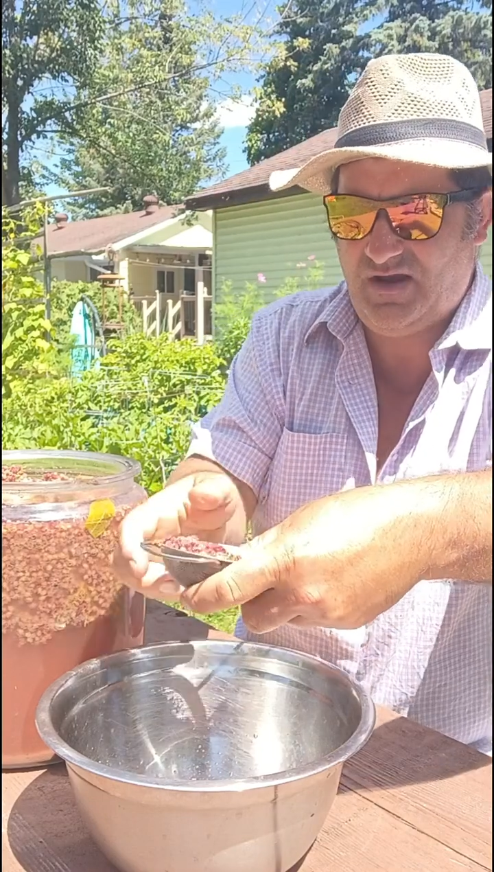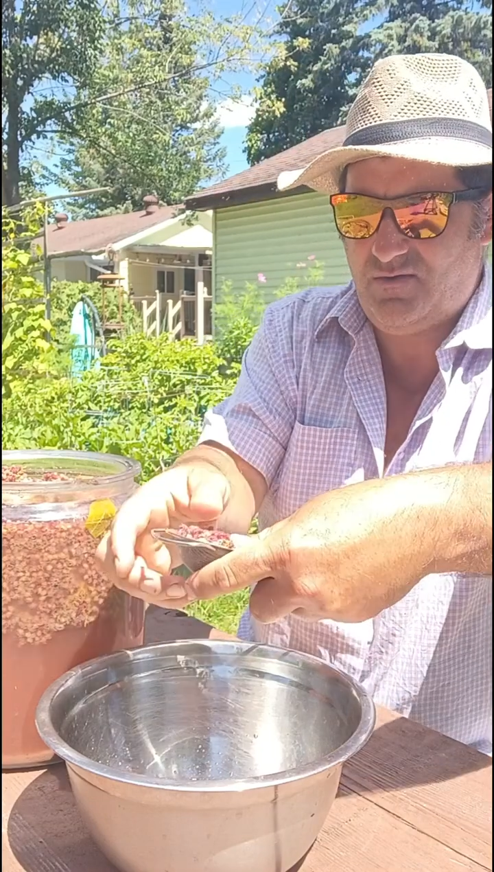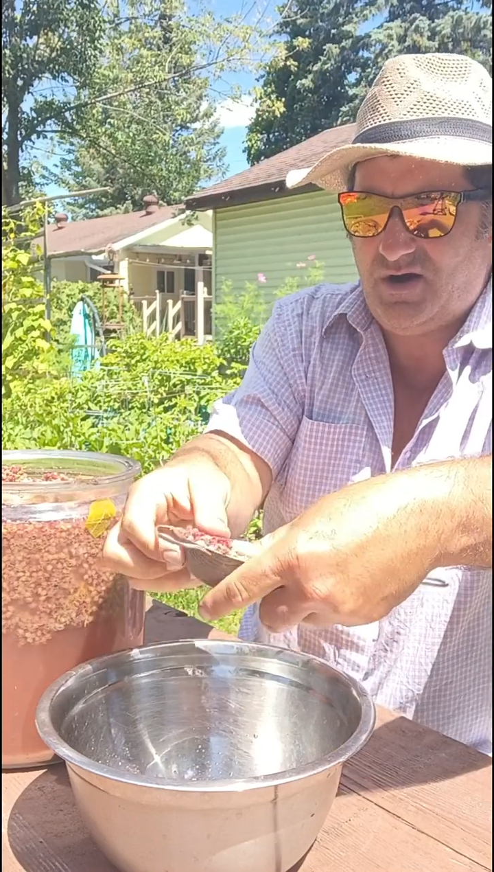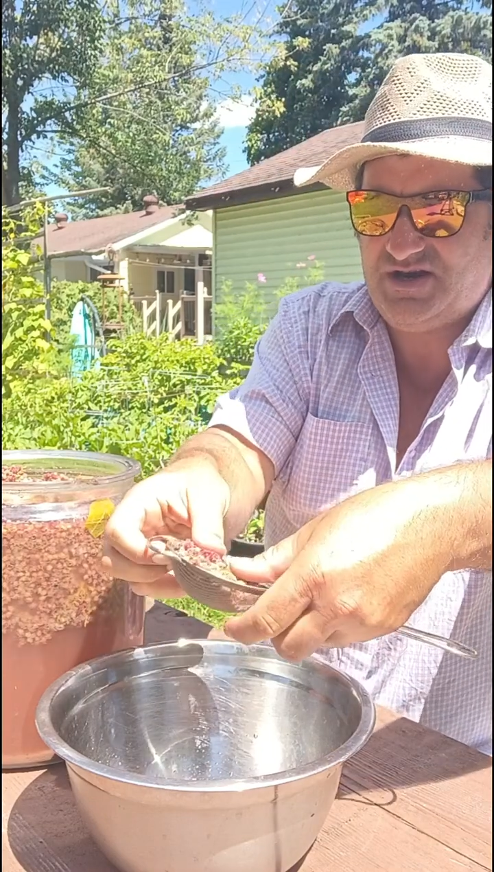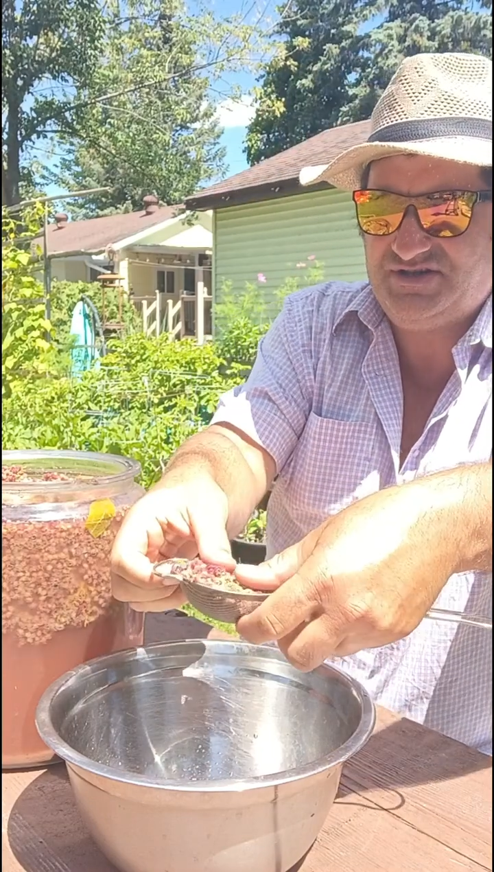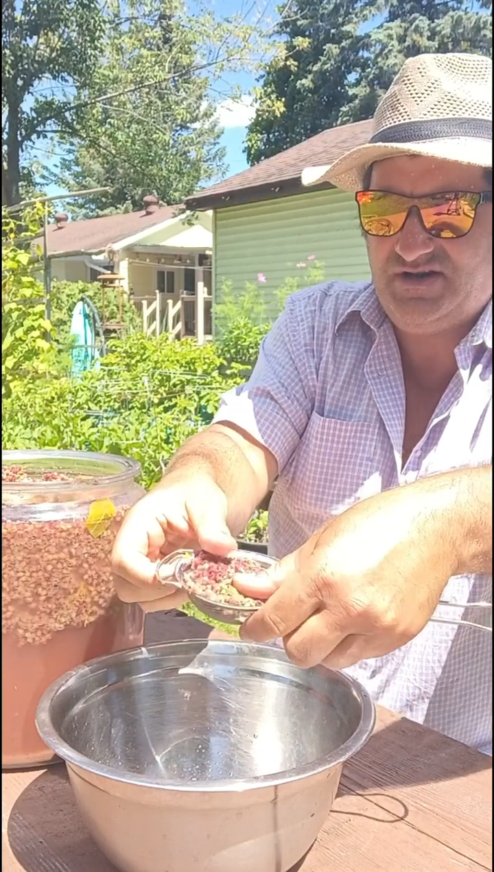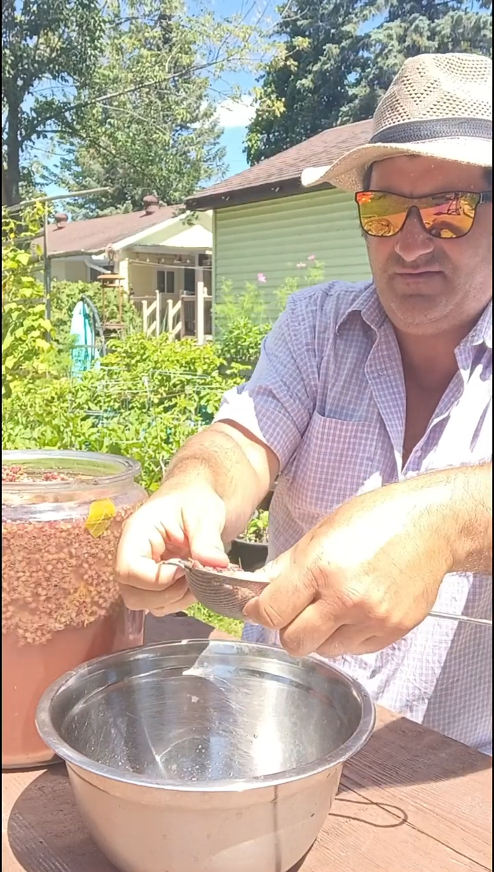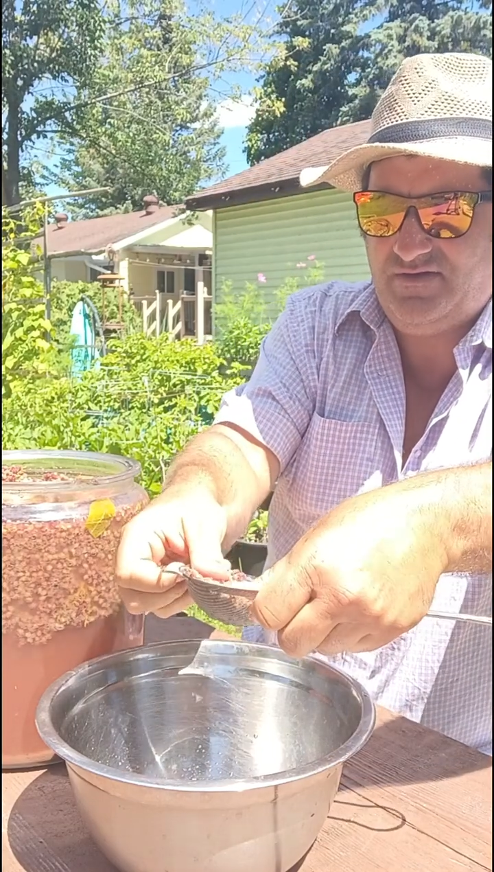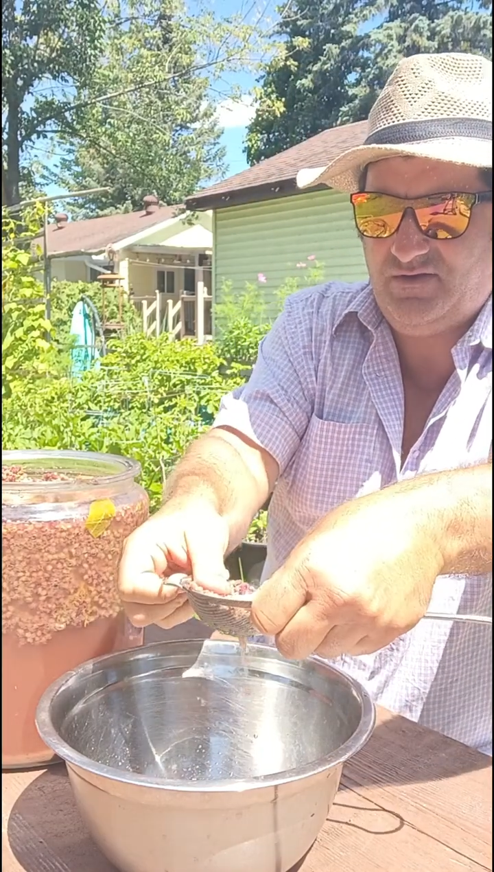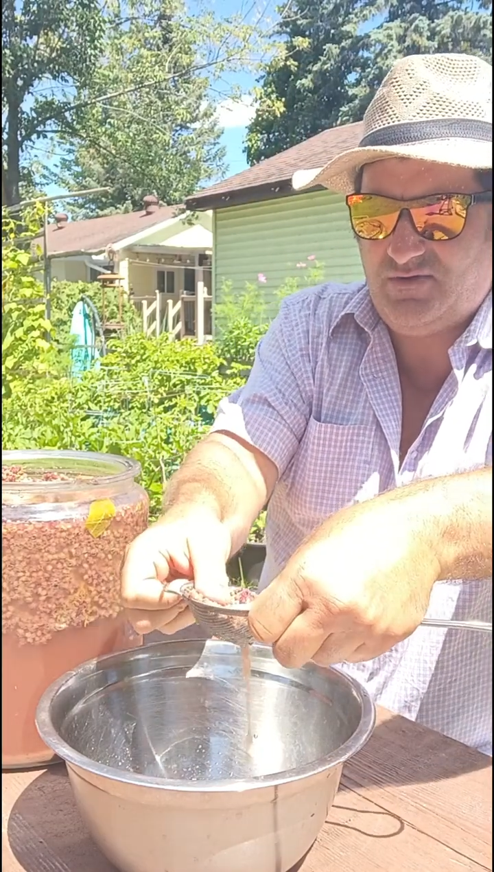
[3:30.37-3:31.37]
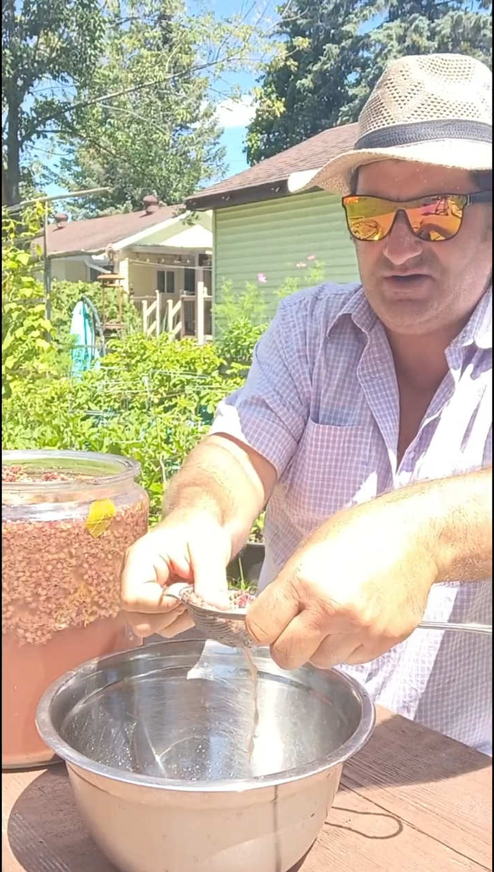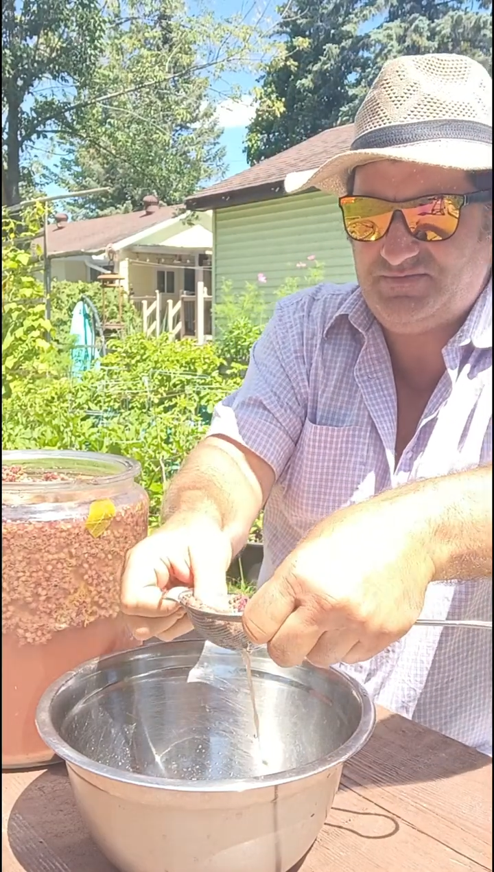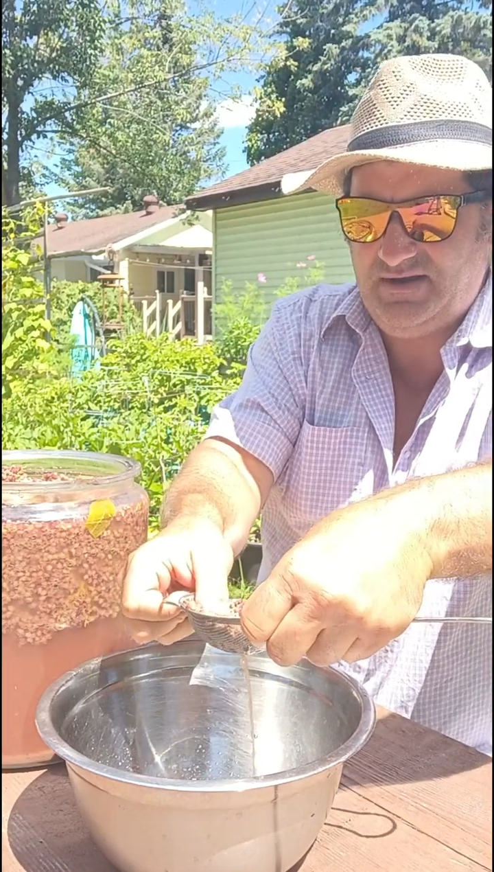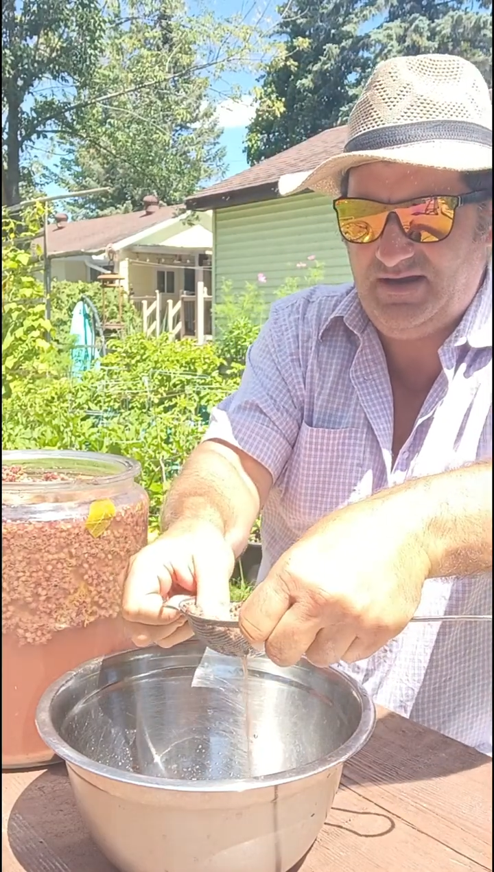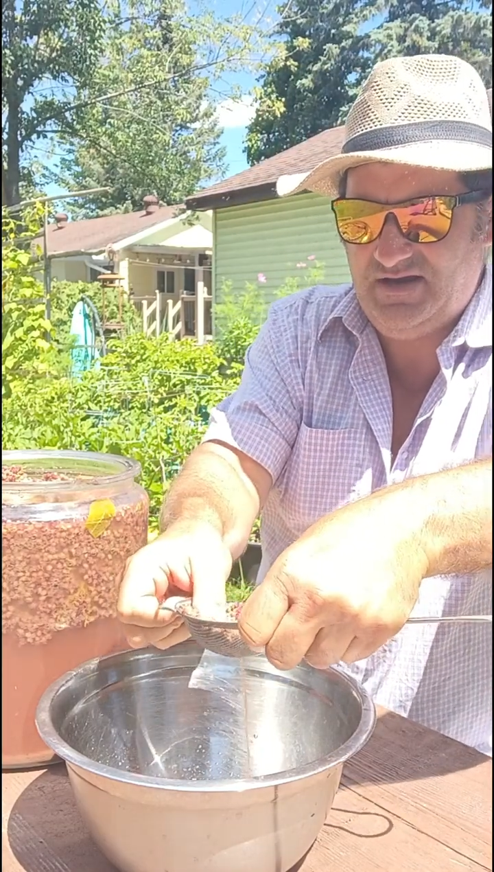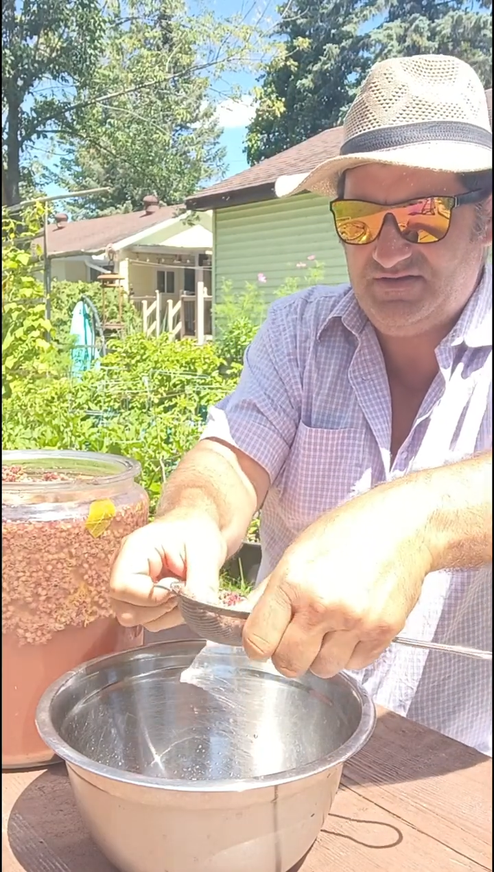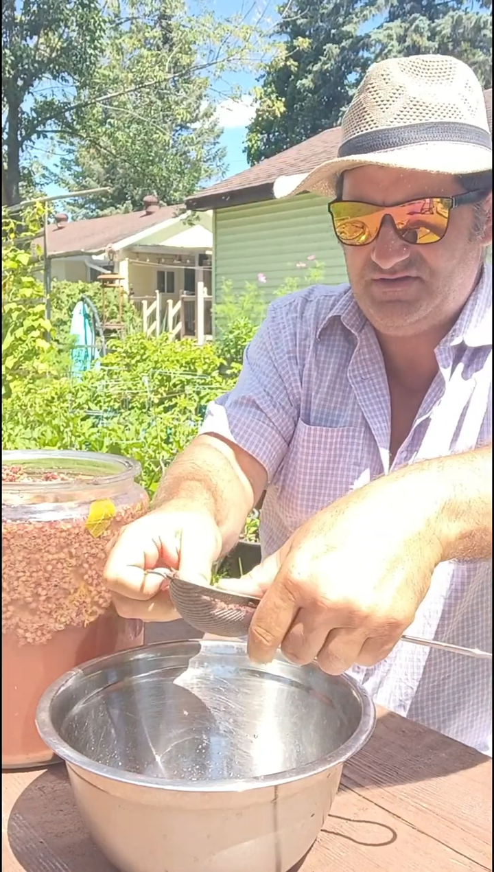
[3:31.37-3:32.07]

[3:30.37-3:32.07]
washed everything, washed my hands,